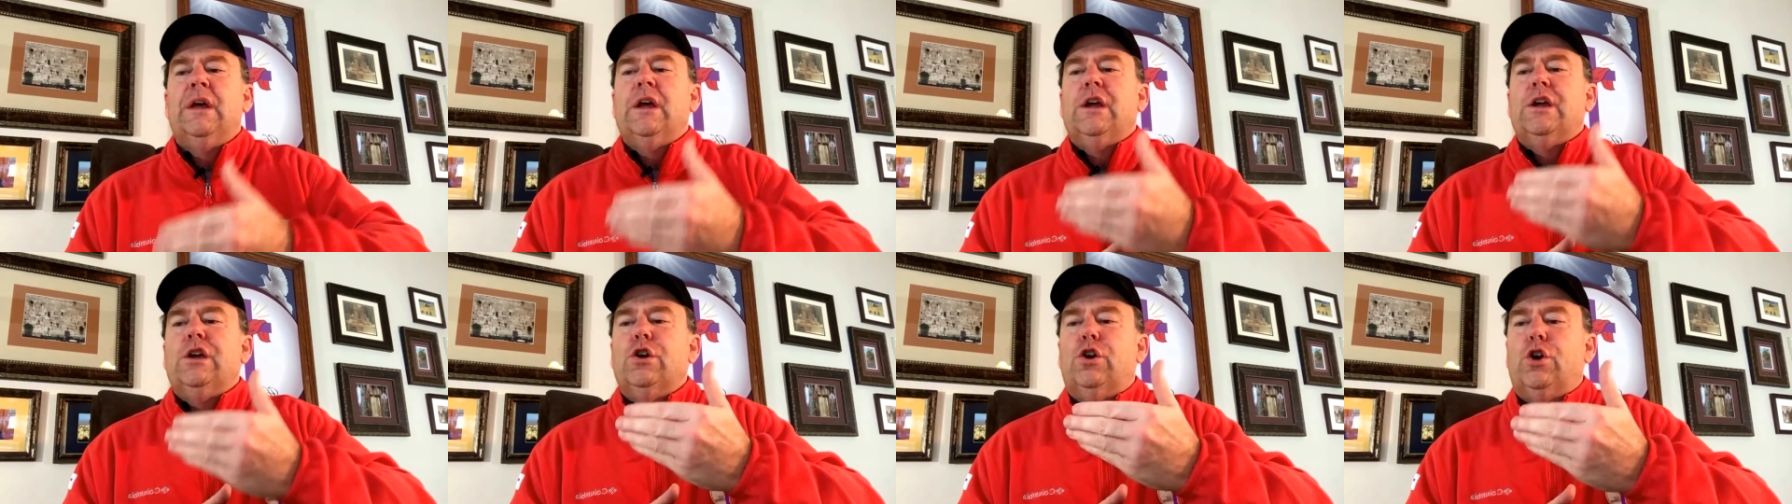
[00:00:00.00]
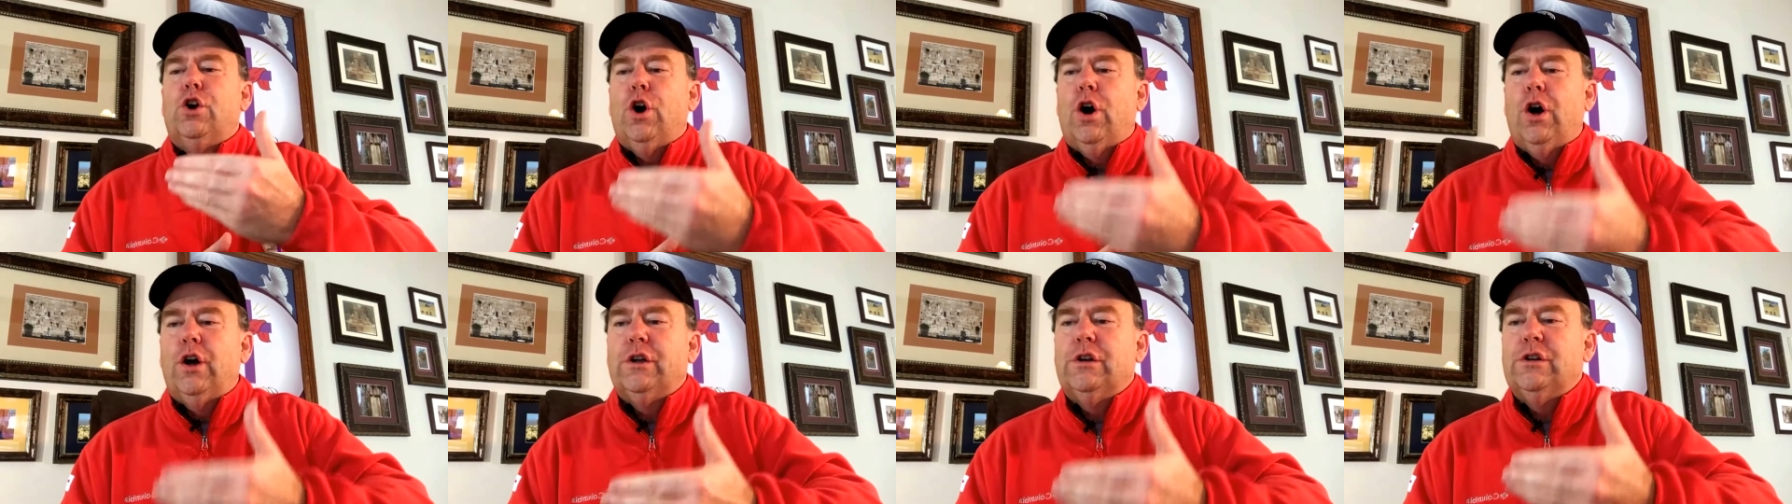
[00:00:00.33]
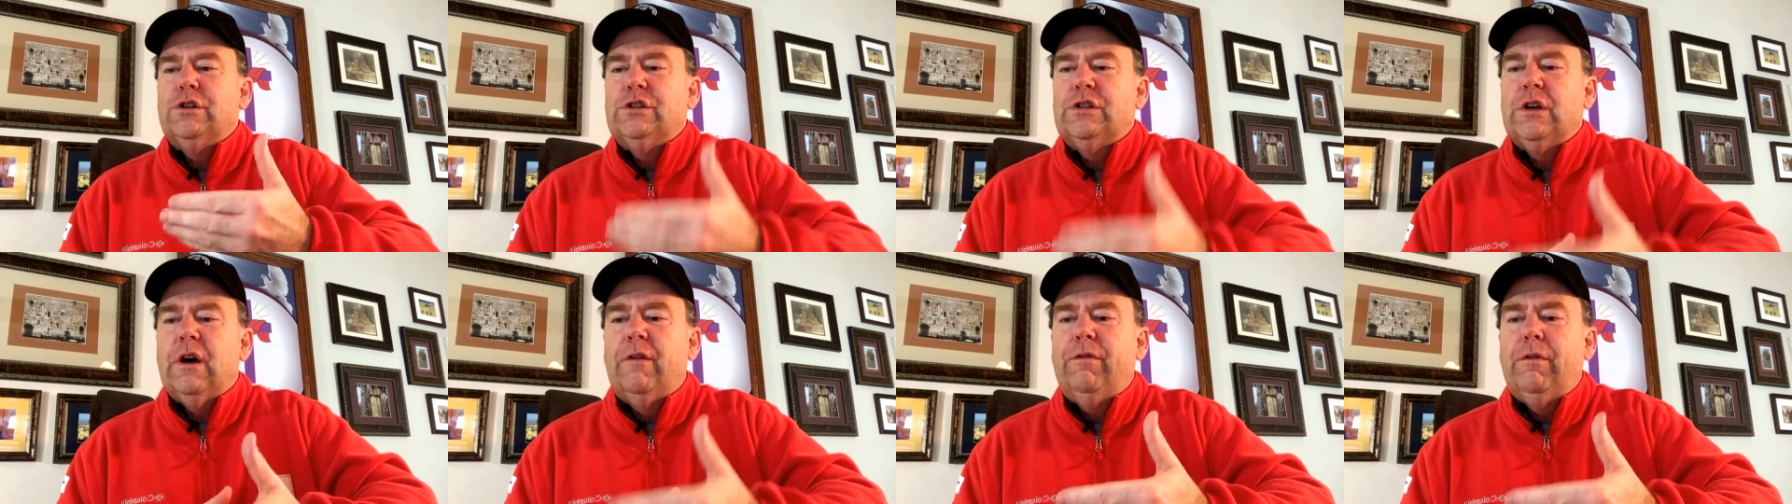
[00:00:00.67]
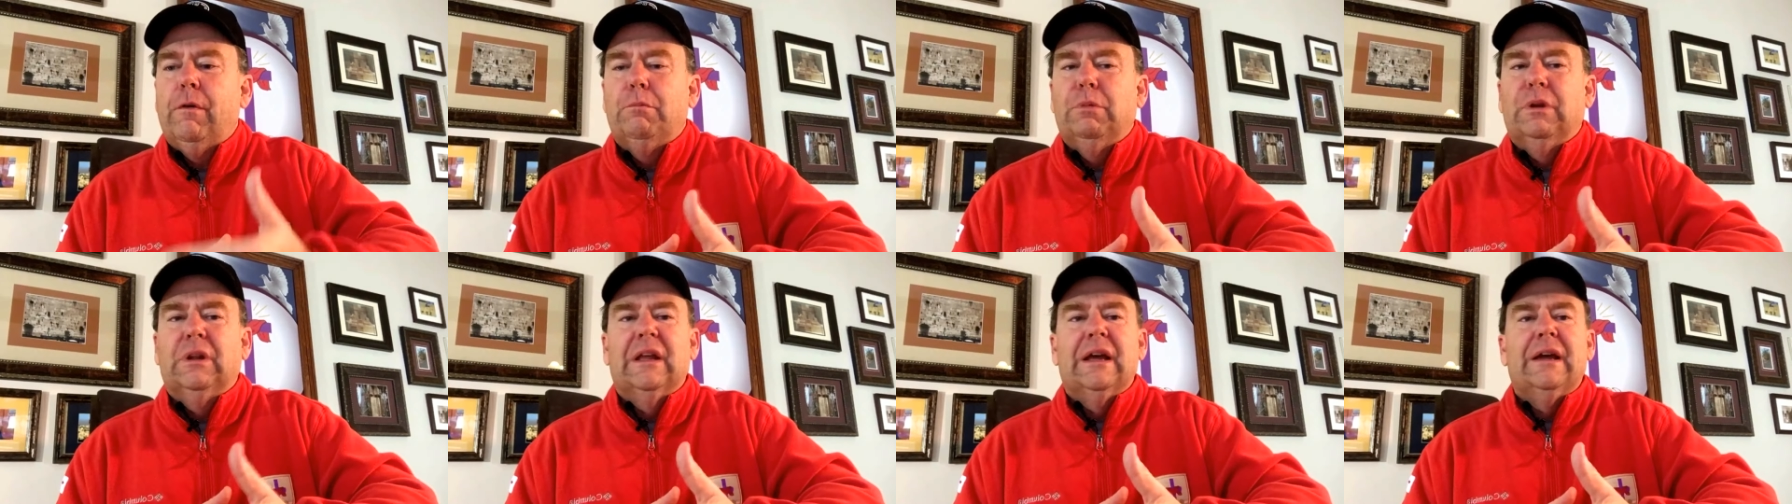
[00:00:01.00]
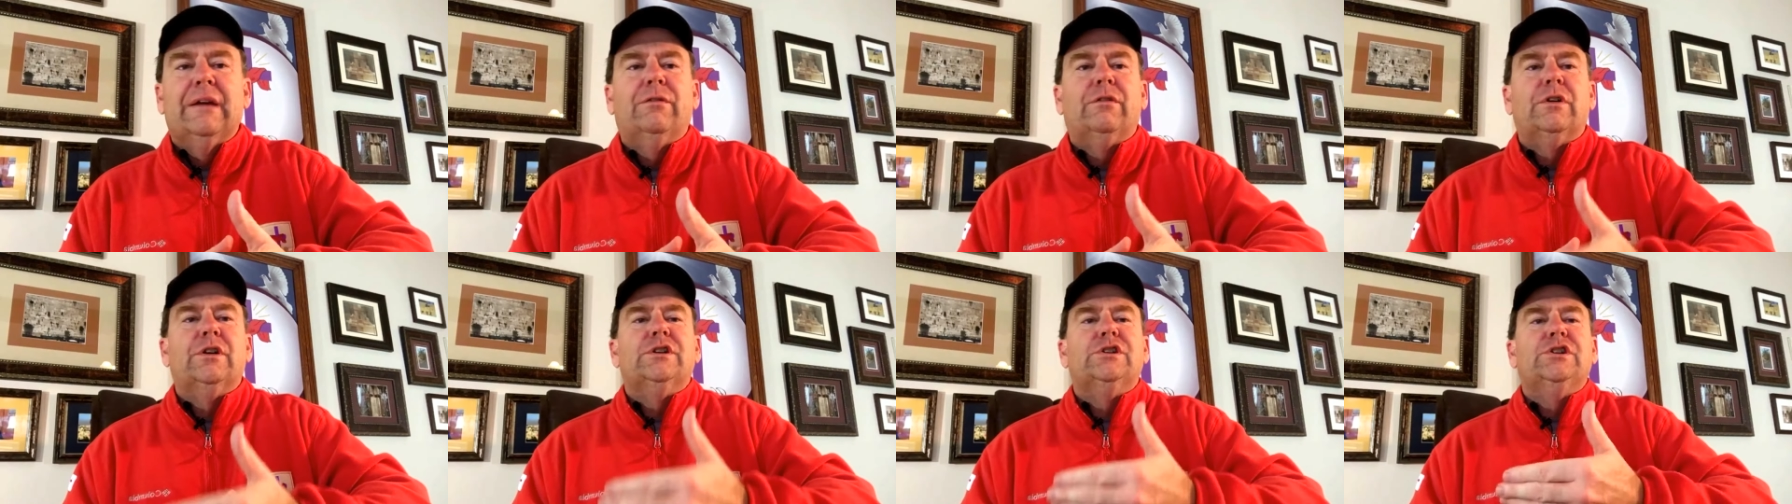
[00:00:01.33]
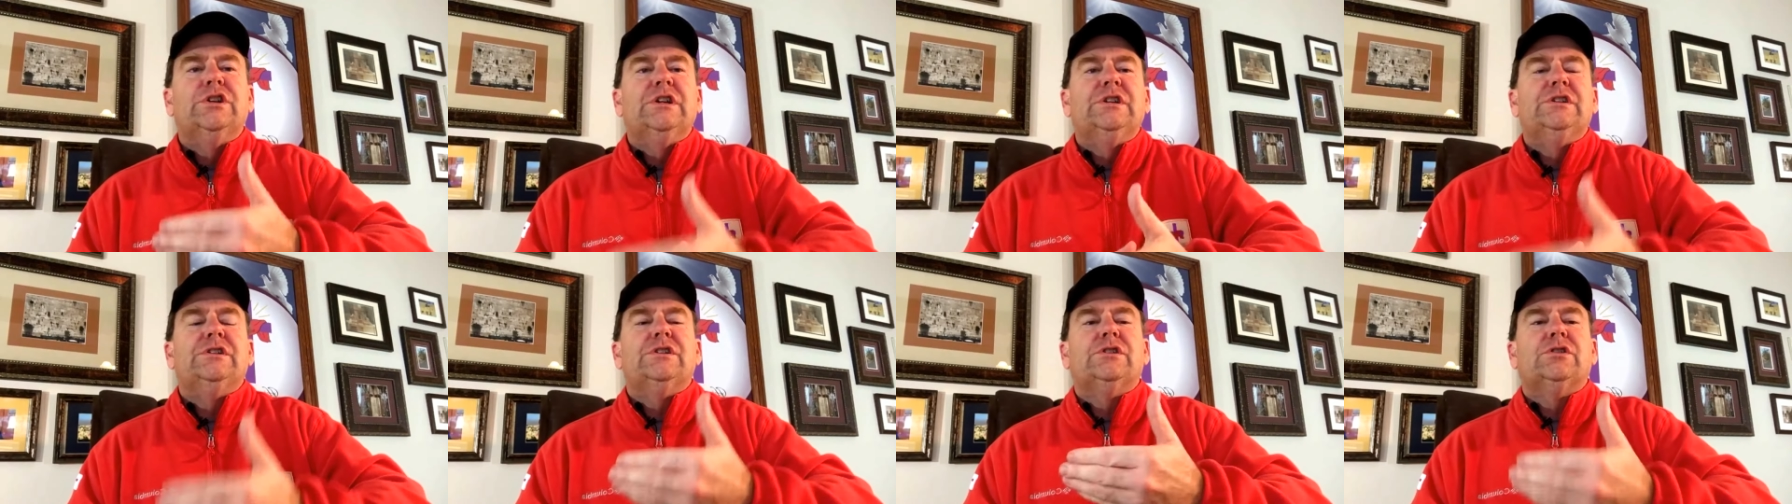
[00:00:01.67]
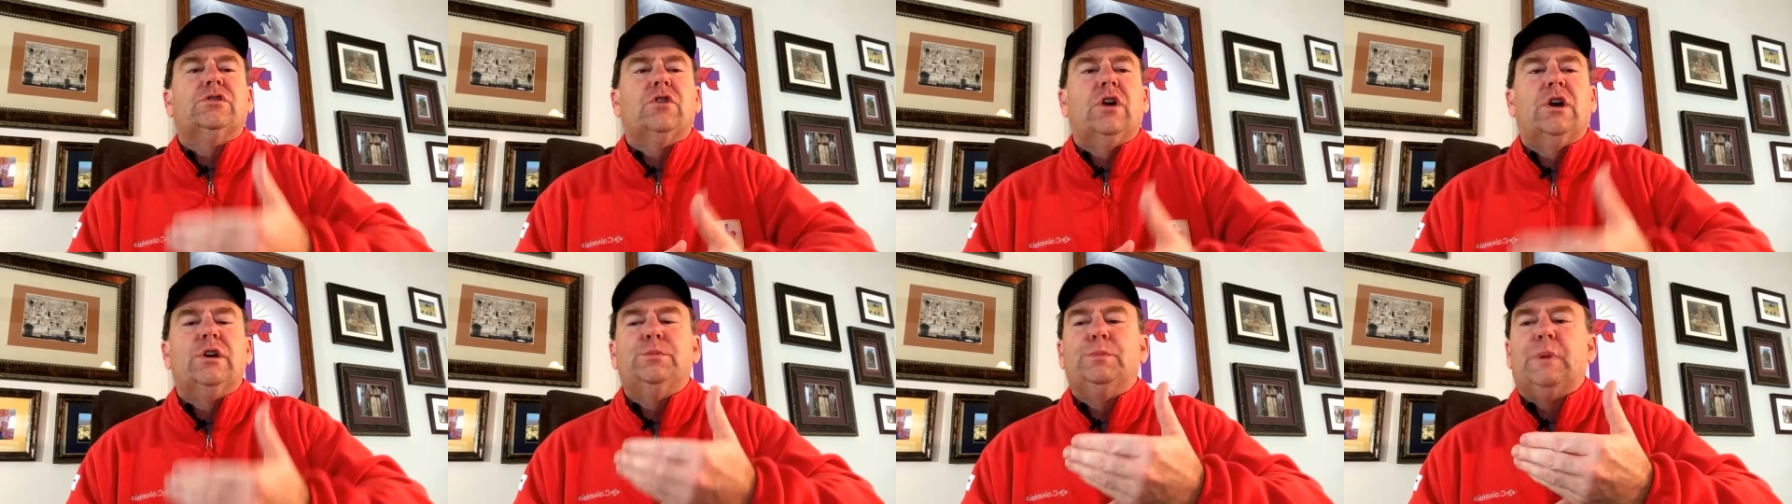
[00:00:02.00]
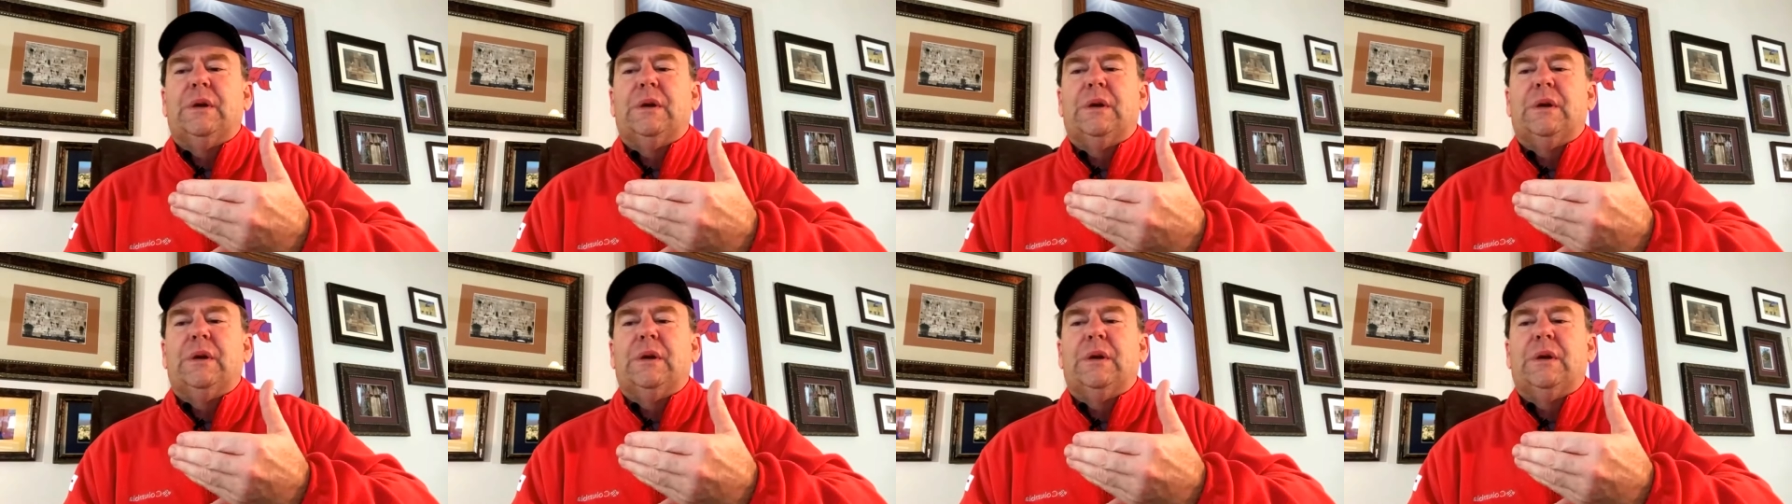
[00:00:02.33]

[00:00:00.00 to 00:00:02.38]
You call yourself a believer in Jesus Christ,